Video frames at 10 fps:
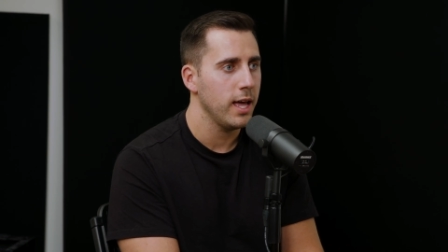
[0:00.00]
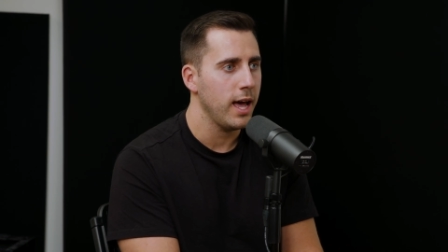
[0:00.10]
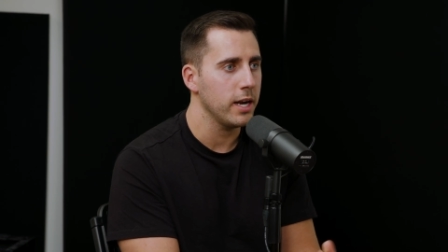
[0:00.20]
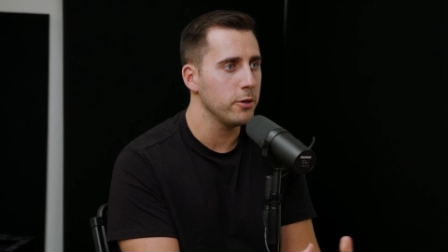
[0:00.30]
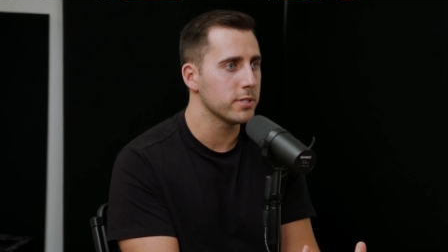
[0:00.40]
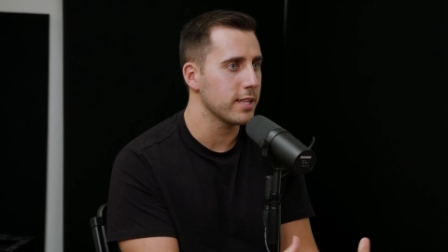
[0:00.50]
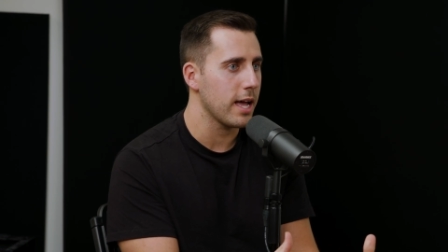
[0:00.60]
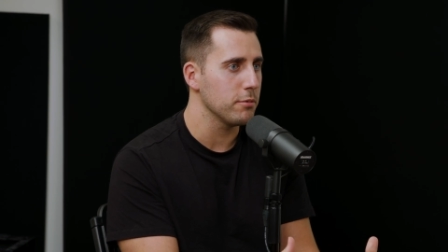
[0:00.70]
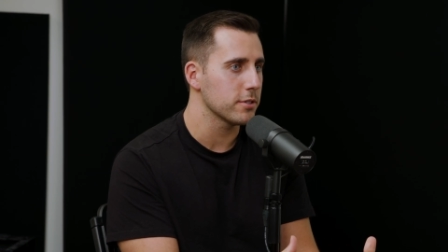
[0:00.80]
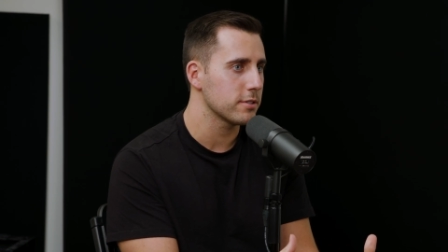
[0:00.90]
How do you
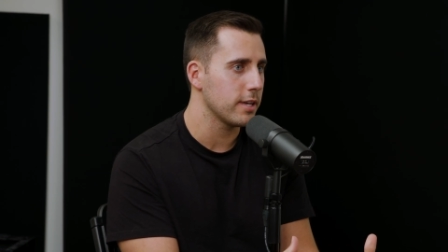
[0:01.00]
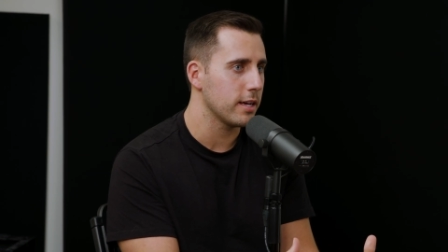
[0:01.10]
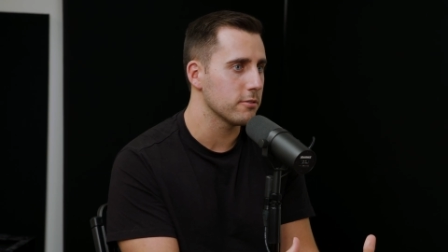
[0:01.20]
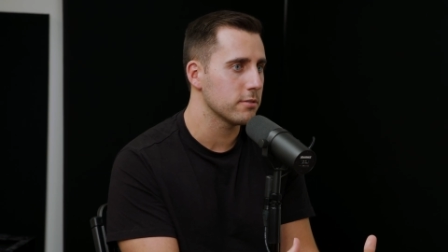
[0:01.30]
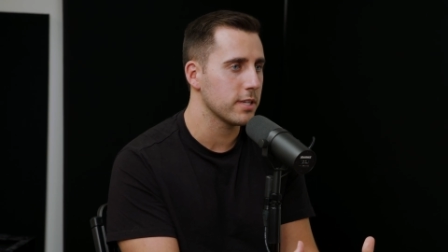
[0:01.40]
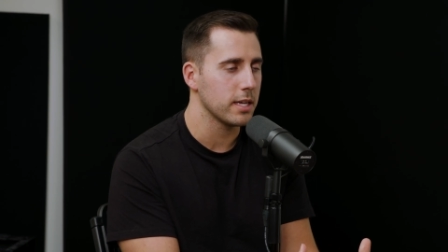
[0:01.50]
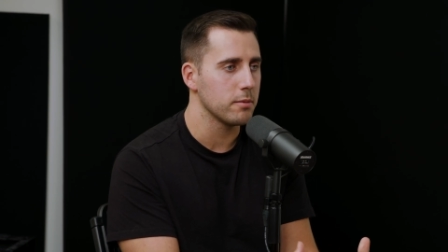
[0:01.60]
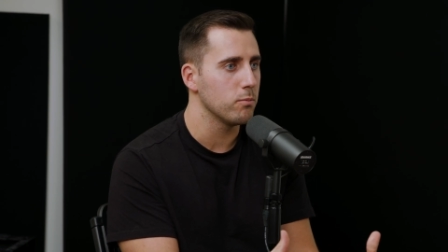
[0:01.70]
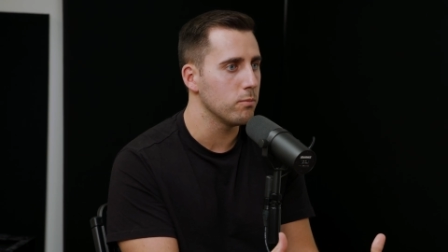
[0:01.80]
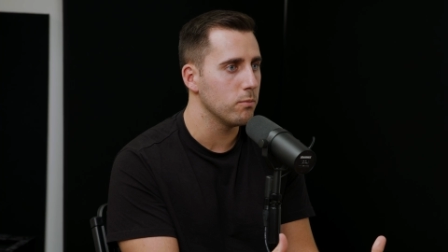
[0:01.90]
establish that
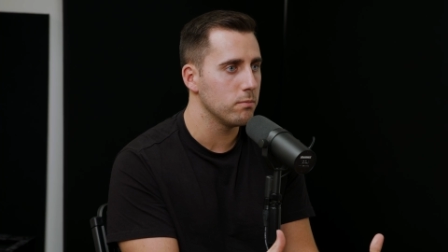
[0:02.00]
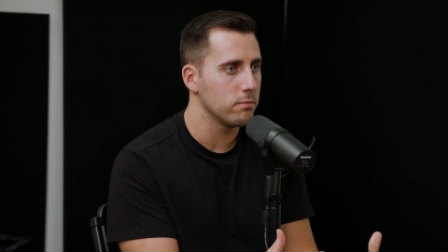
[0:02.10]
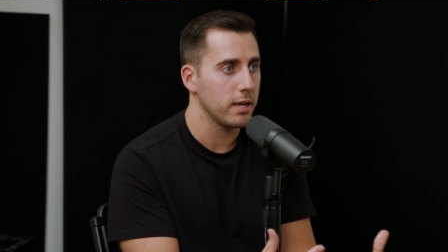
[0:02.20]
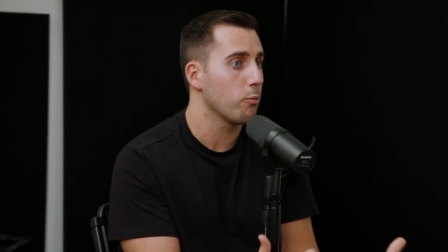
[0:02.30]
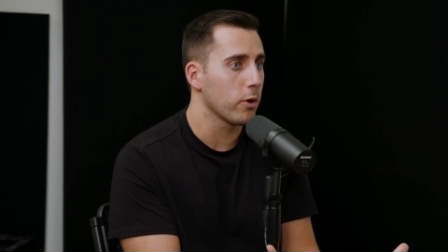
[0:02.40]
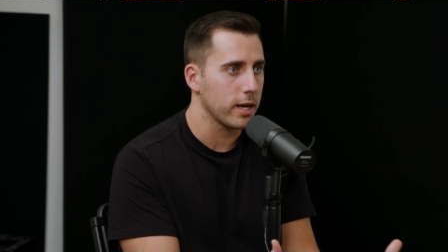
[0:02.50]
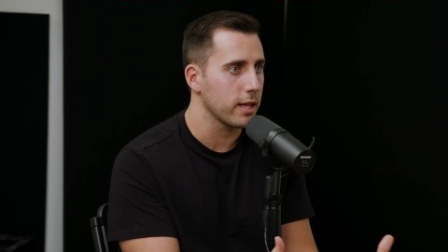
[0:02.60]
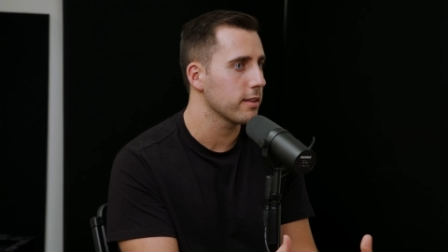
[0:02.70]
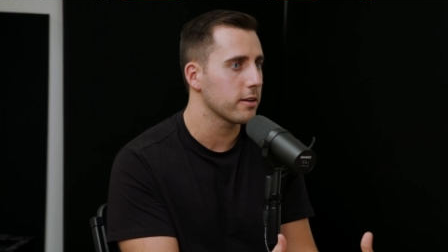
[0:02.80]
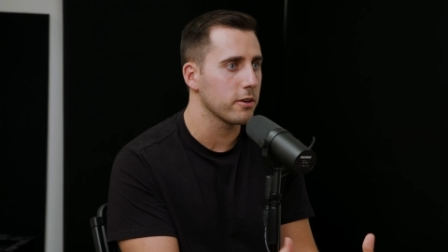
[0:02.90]
work
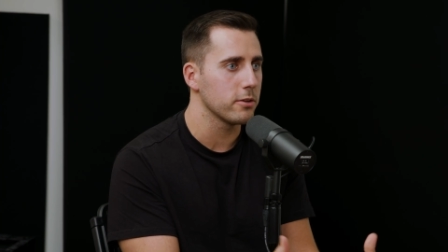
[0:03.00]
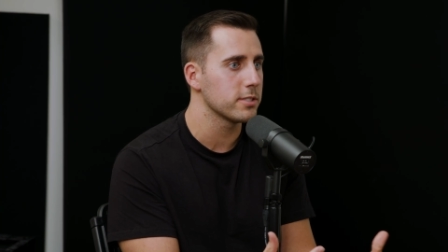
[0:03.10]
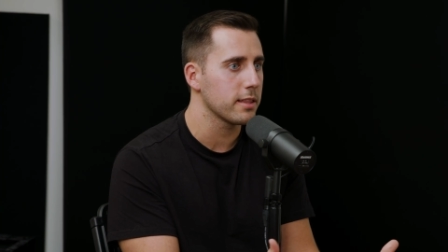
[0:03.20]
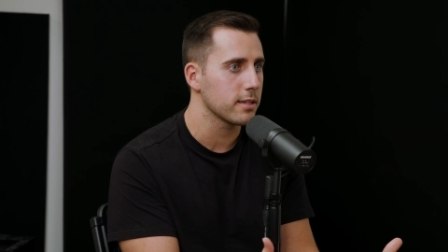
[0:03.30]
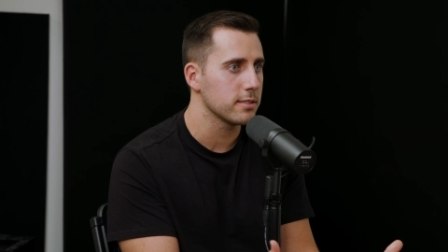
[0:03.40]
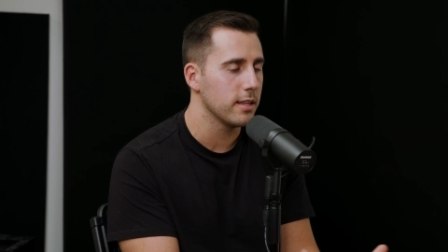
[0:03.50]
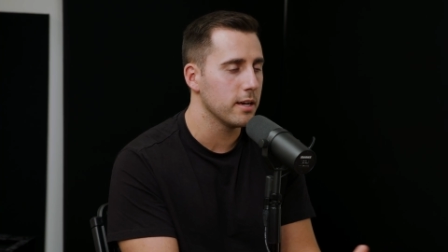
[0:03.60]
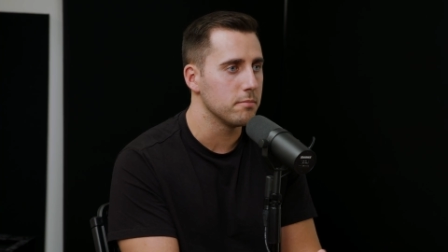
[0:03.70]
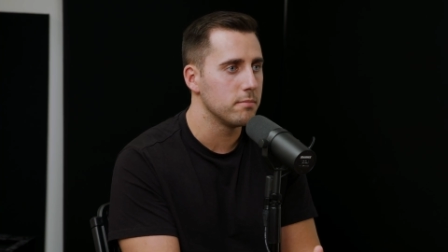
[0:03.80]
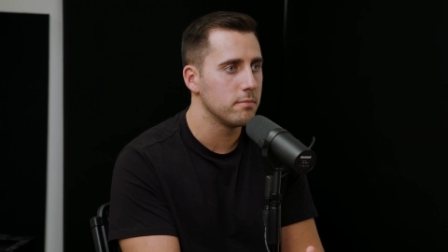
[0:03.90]
ethic or those ethics in them?